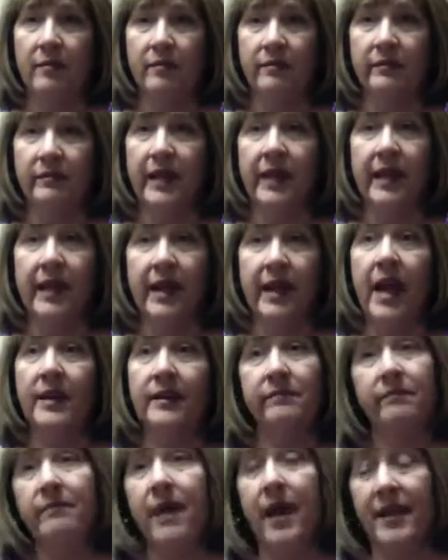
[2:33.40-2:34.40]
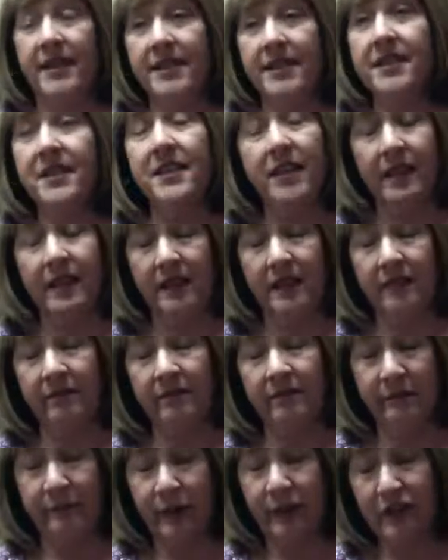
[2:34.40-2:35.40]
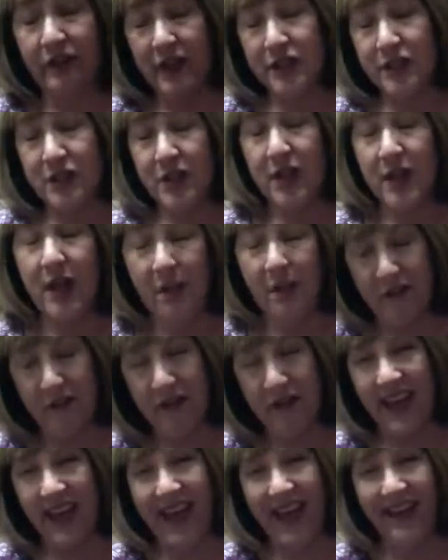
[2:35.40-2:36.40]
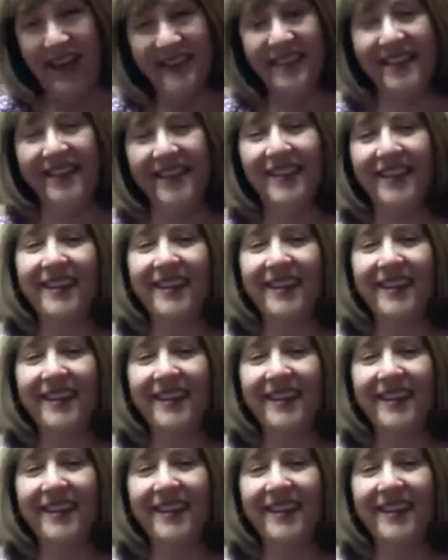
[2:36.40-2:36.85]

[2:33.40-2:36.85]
I did get professional help for that